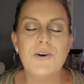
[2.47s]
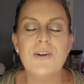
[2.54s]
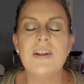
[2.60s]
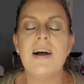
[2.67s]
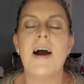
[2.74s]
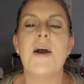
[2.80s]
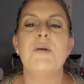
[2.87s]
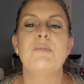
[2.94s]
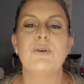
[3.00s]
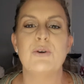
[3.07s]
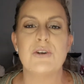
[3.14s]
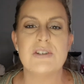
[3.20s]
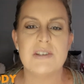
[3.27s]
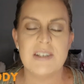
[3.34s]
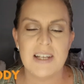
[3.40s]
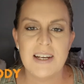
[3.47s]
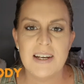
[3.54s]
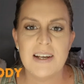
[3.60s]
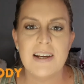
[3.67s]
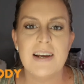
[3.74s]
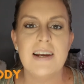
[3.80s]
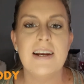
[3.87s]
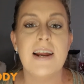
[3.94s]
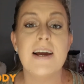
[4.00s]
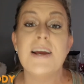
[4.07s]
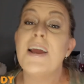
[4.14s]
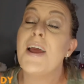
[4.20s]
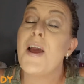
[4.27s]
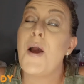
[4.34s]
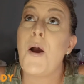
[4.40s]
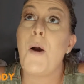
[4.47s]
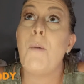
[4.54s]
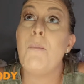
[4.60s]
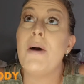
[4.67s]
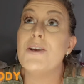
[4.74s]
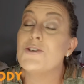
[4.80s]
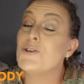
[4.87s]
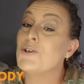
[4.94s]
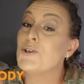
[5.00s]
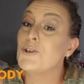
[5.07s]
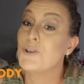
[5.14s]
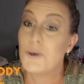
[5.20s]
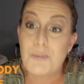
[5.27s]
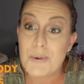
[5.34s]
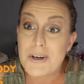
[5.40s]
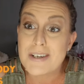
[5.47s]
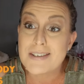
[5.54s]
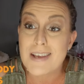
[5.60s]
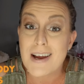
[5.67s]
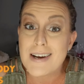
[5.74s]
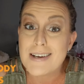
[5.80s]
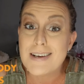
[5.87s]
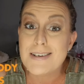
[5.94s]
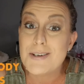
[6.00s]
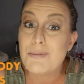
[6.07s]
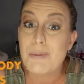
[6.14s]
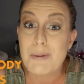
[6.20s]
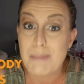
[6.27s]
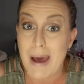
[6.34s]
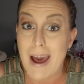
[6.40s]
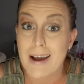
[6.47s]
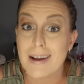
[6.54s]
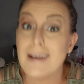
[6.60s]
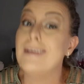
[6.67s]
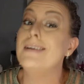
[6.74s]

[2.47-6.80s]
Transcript: I'm Christina and I am super excited to be back.